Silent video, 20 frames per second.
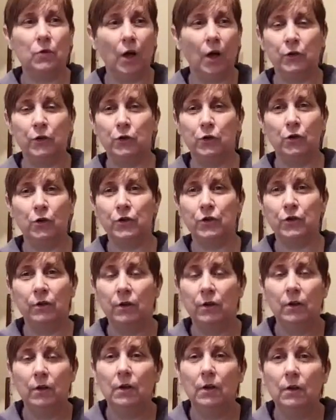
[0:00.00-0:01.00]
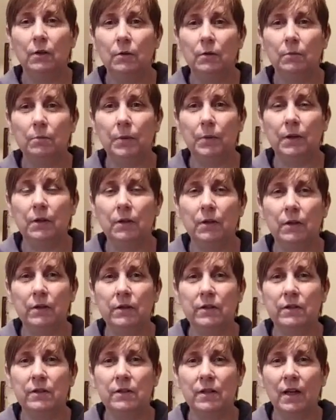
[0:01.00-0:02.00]
a dozen,
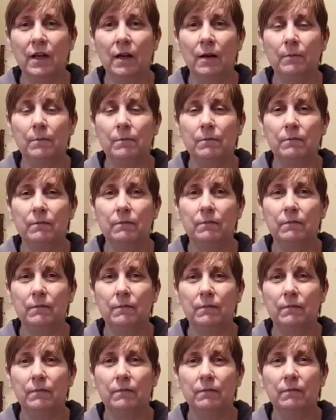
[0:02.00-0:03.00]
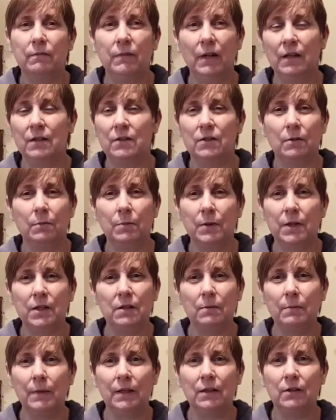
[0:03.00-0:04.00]
because getting somebody
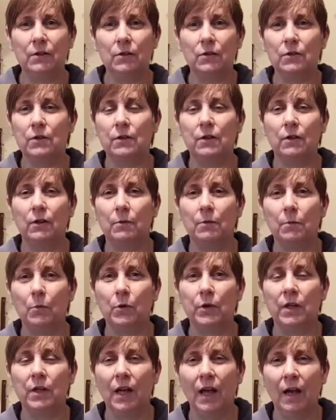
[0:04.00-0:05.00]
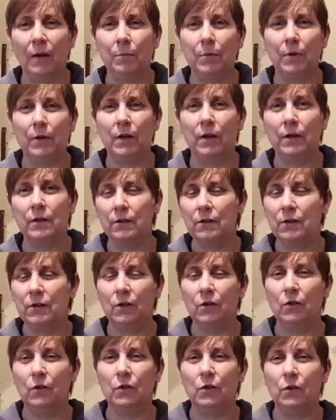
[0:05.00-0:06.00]
to make a dozen of them wouldn't happen. And you
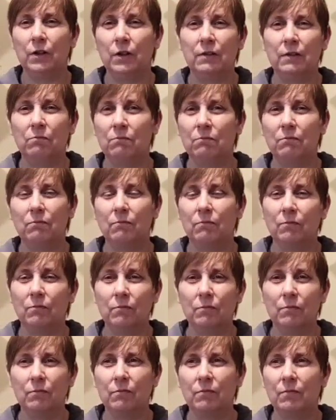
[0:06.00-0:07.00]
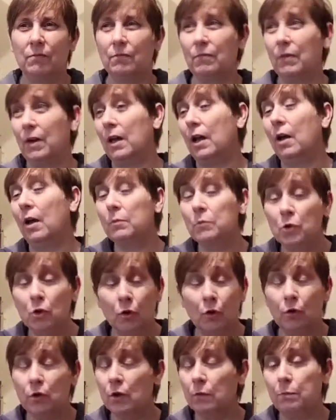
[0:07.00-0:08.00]
couldn't, I'm sure
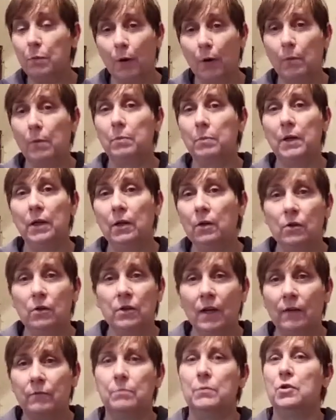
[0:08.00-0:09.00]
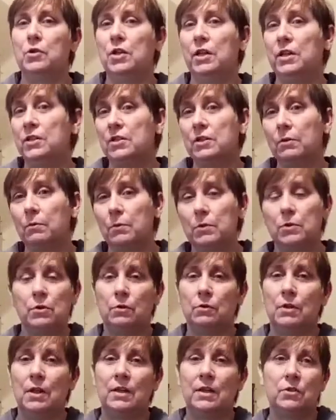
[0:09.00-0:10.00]
you probably could have machines that would do
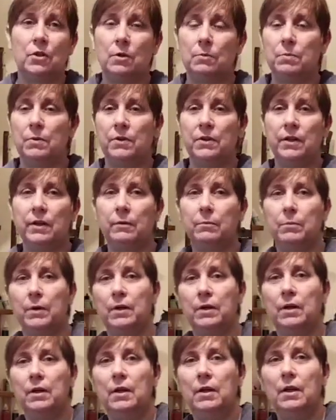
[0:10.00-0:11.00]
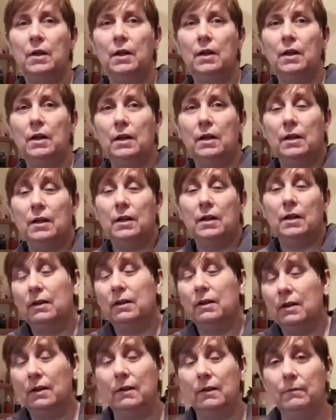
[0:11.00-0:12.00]
that type of thing, but
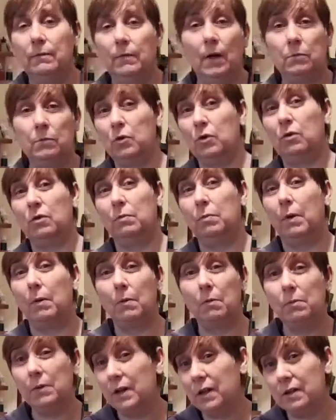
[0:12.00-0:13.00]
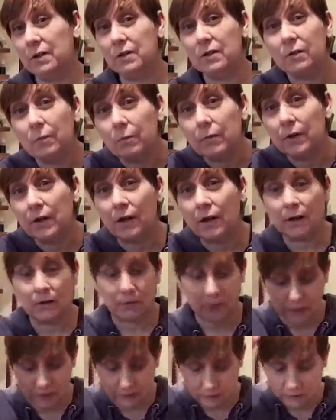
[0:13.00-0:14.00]
yeah, I'm sure there probably is something out
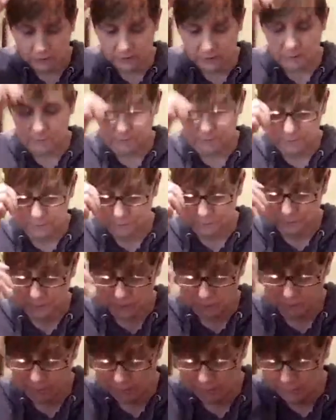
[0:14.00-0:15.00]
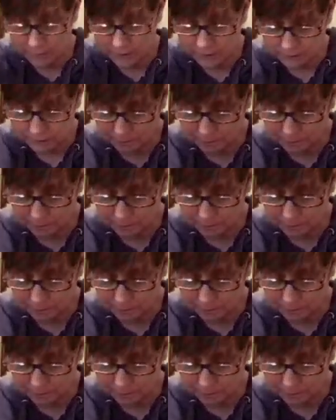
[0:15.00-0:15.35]
there like that. Rambling.